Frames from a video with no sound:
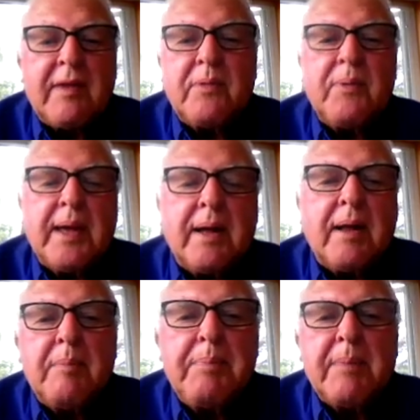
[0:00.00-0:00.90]
as we
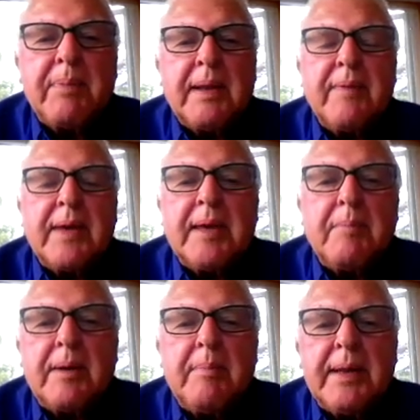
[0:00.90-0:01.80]
call people living in
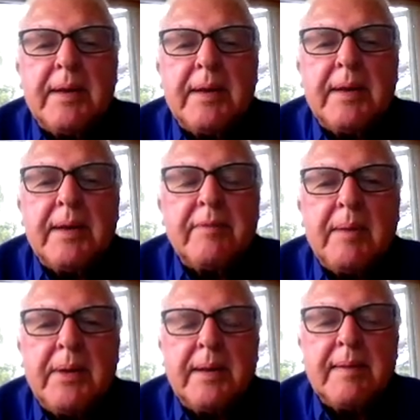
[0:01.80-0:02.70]
Barbados, from
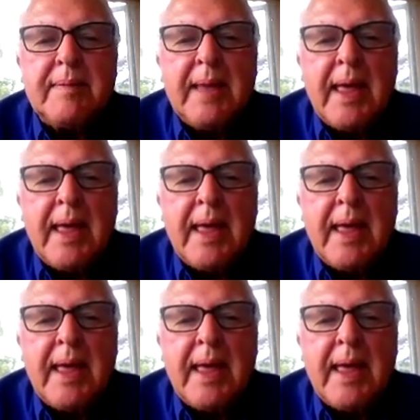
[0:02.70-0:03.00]
Barbados.